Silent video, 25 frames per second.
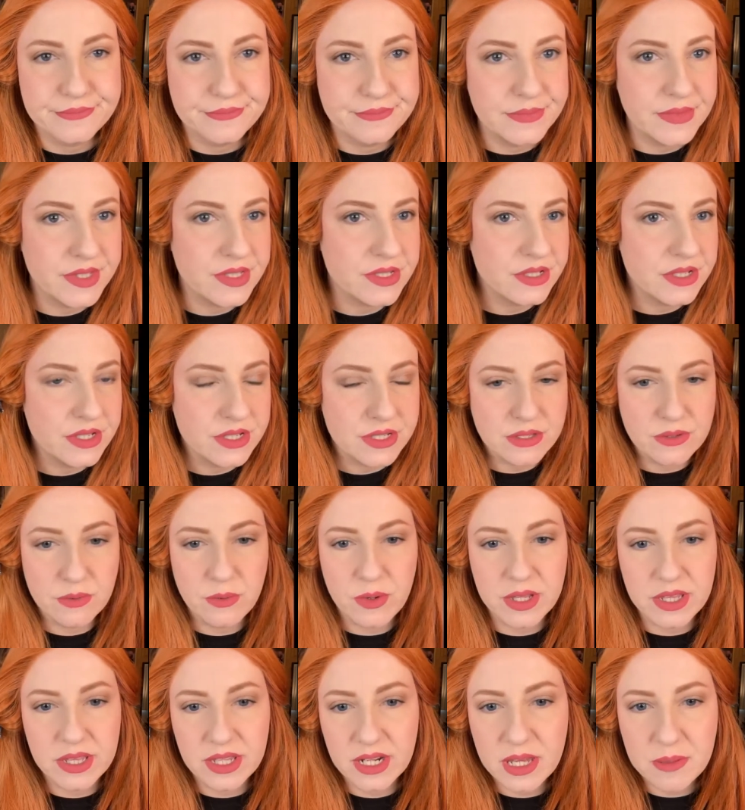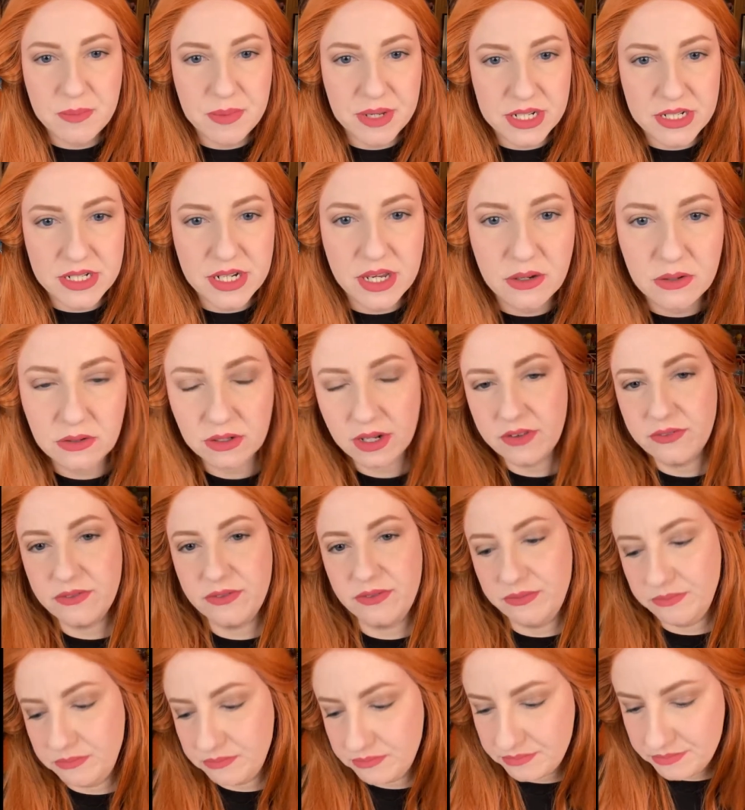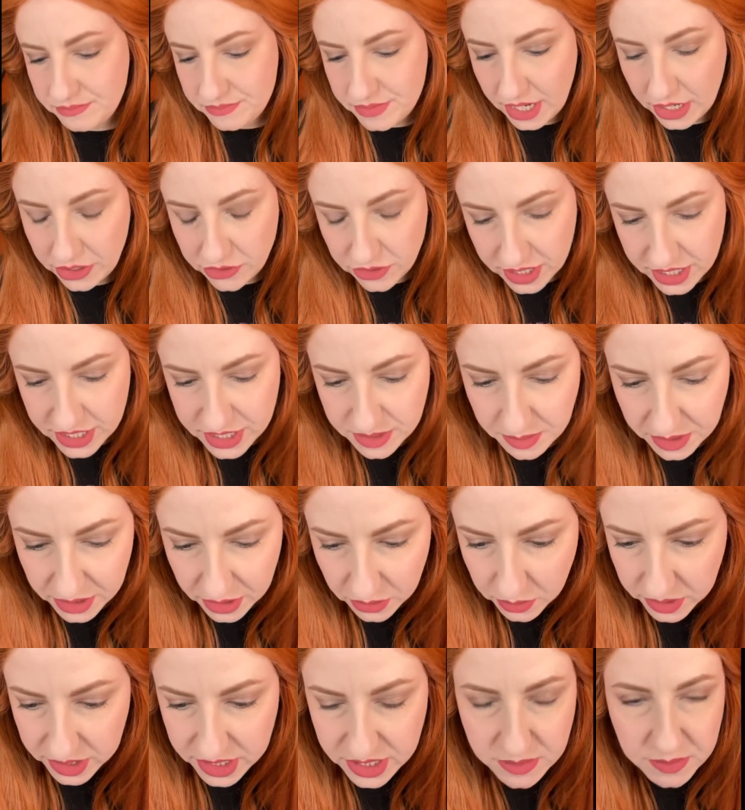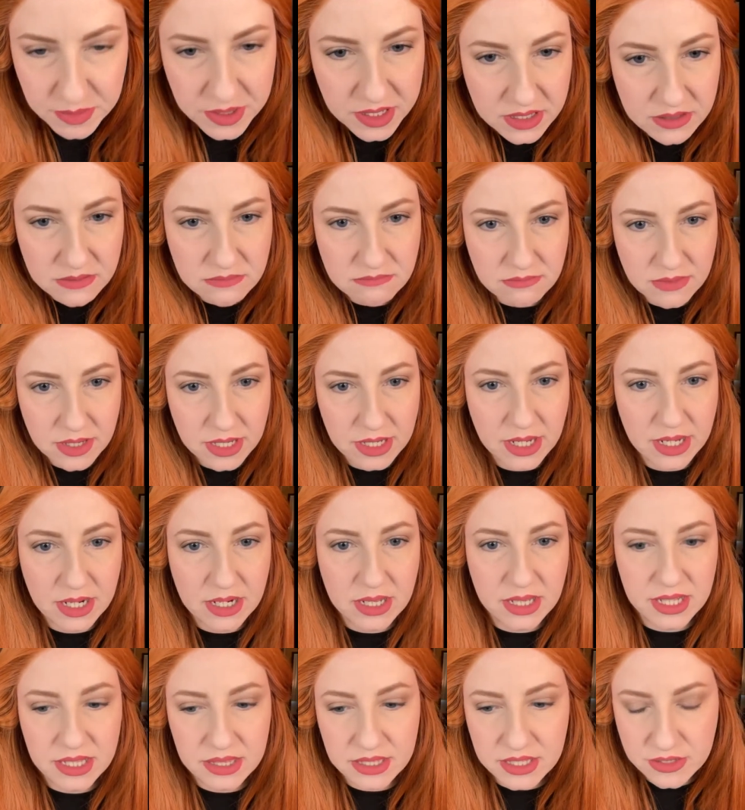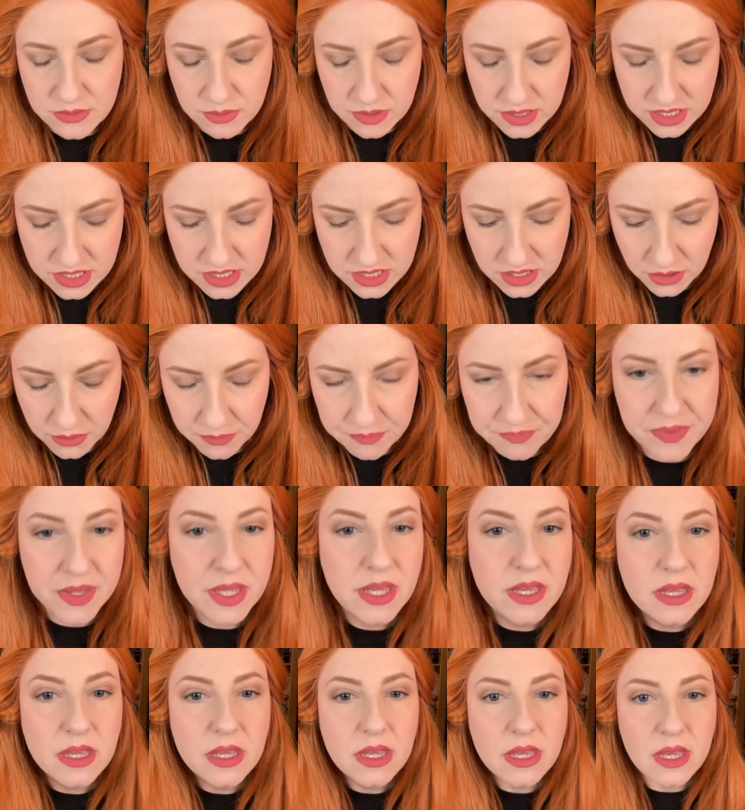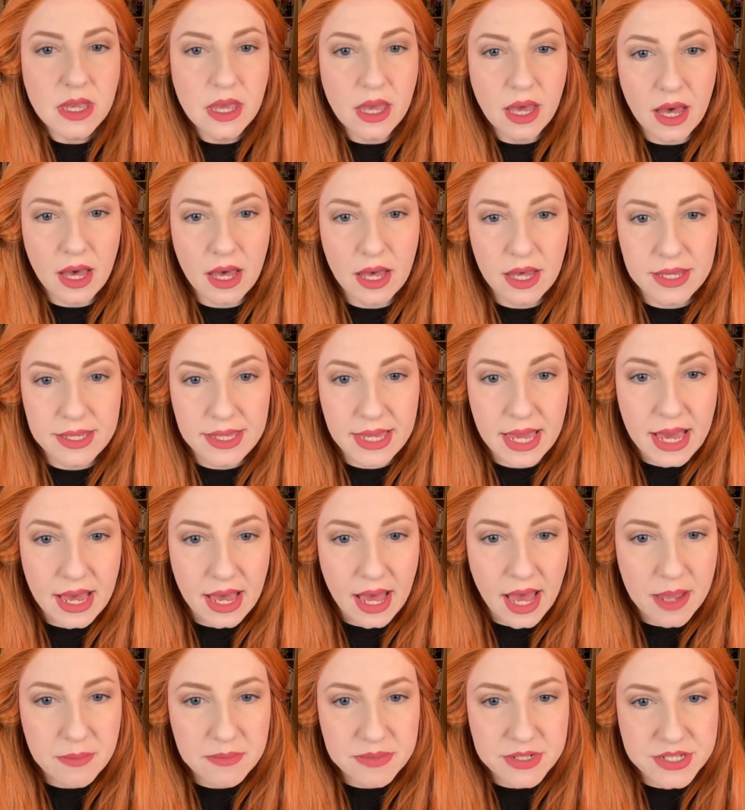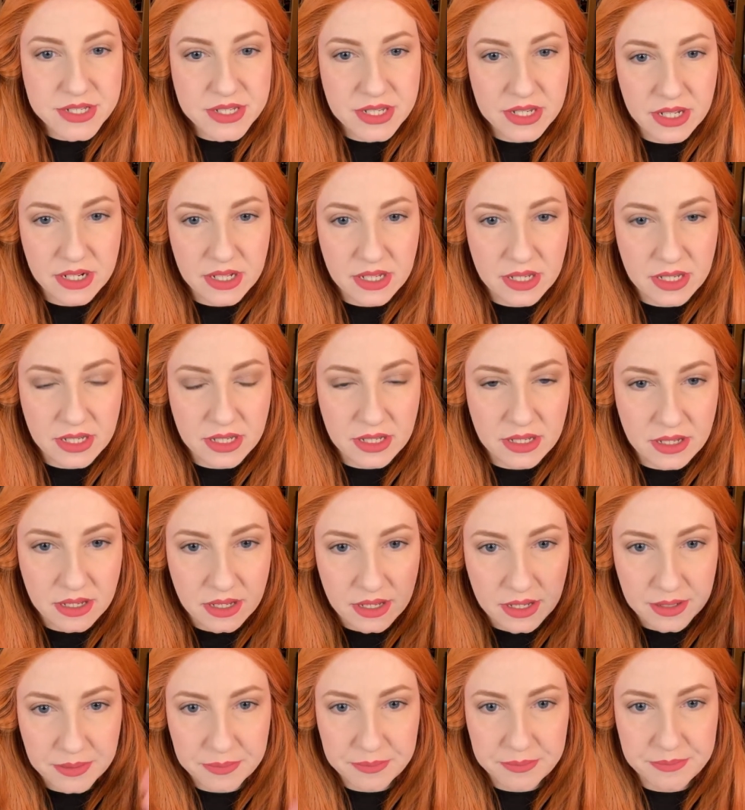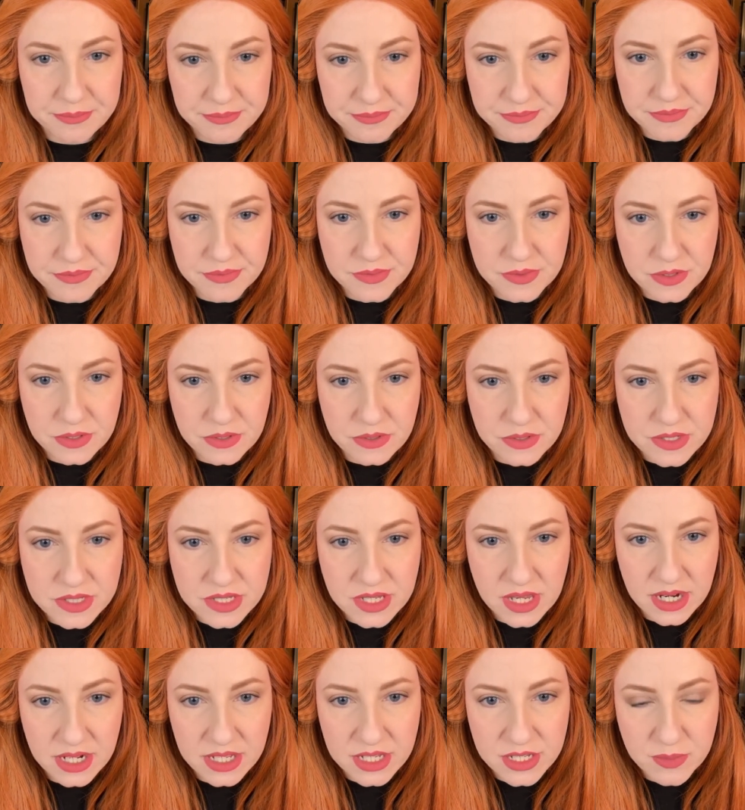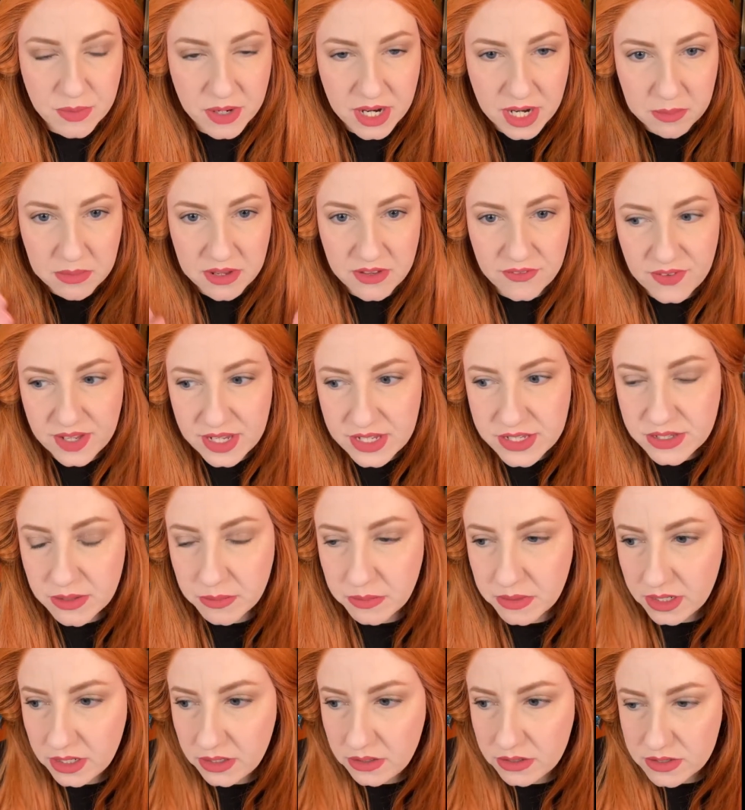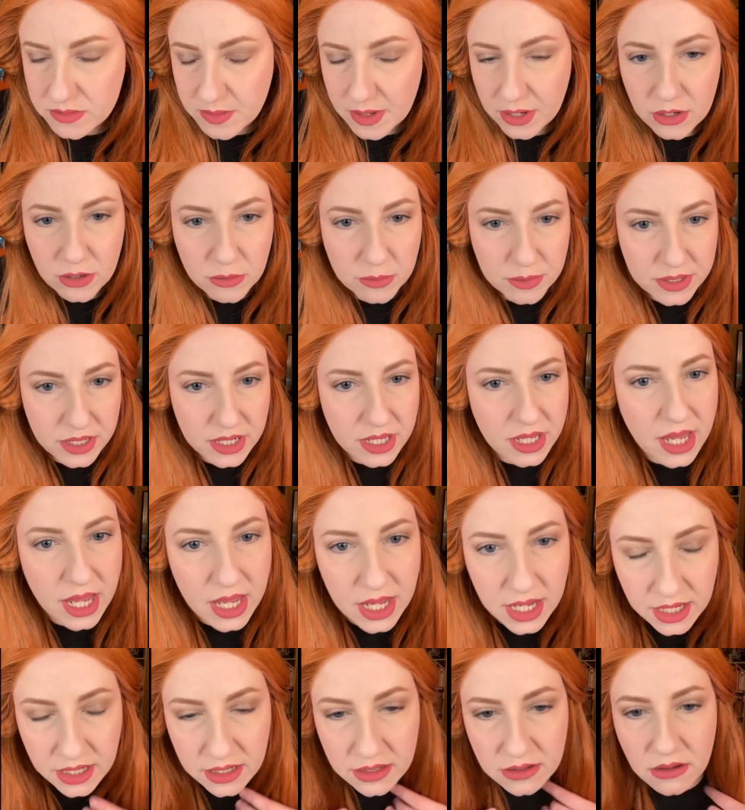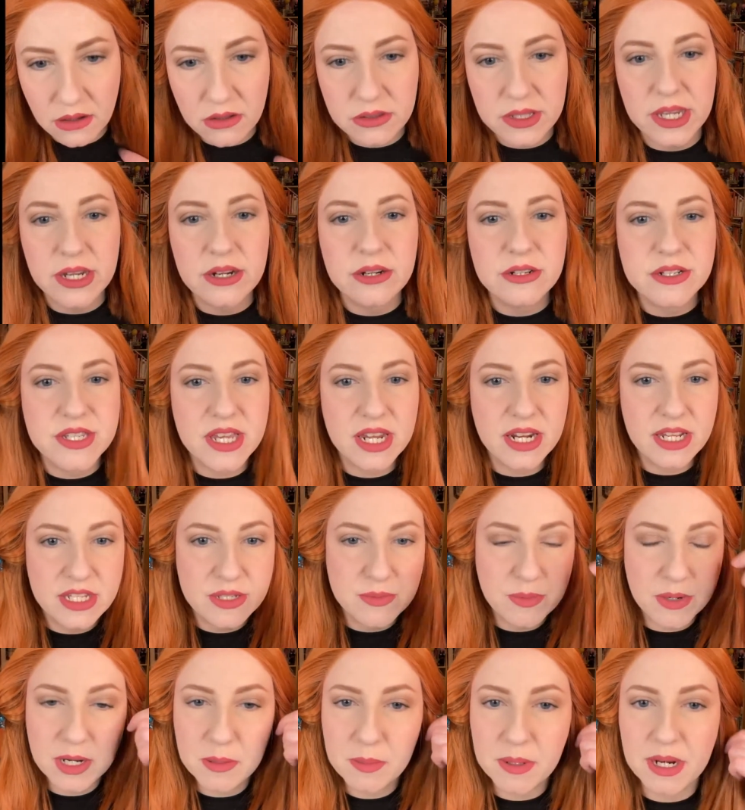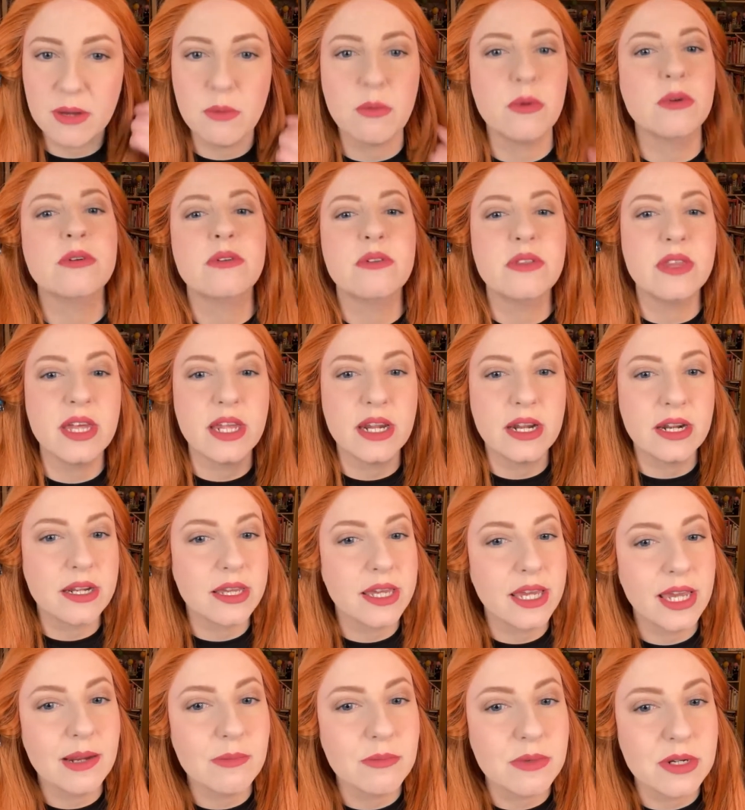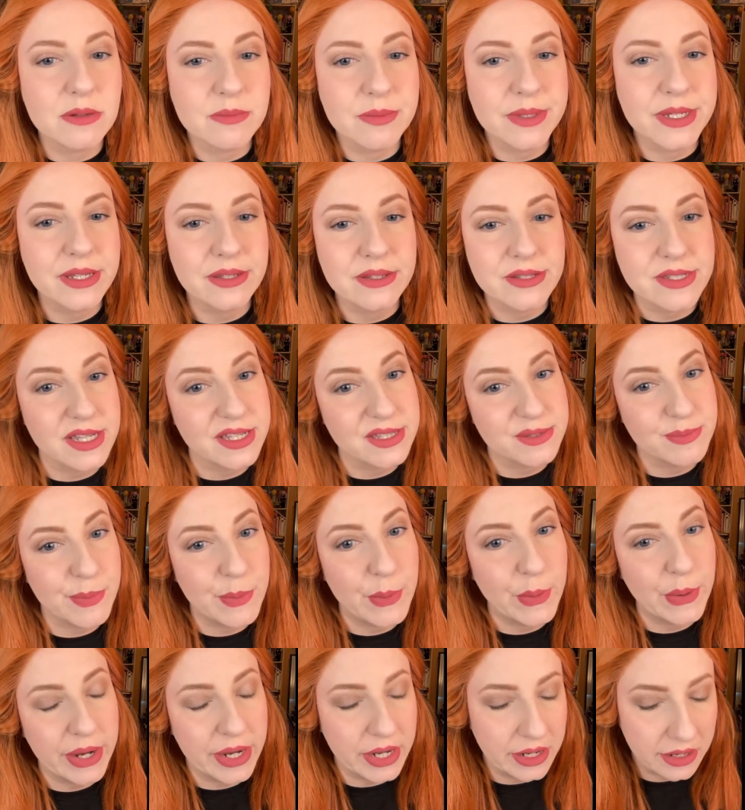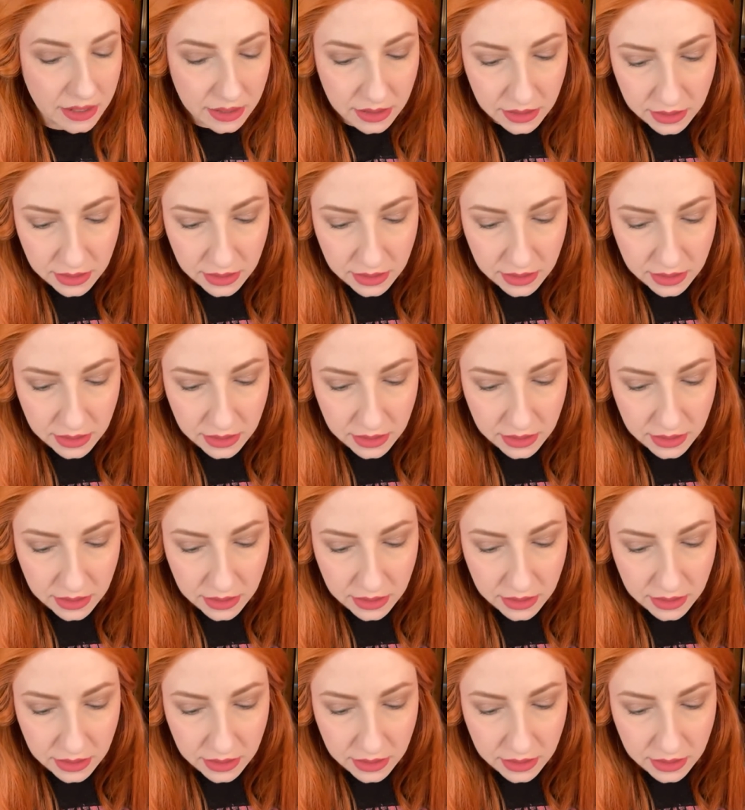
This is just the one that I picked out. I tried some other ones, but I kind of like this one. So yeah, I'm just gonna use setting spray on my face. I'm gonna use my Urban Decay all-nighter setting spray, but I won't do that on camera because that's boring.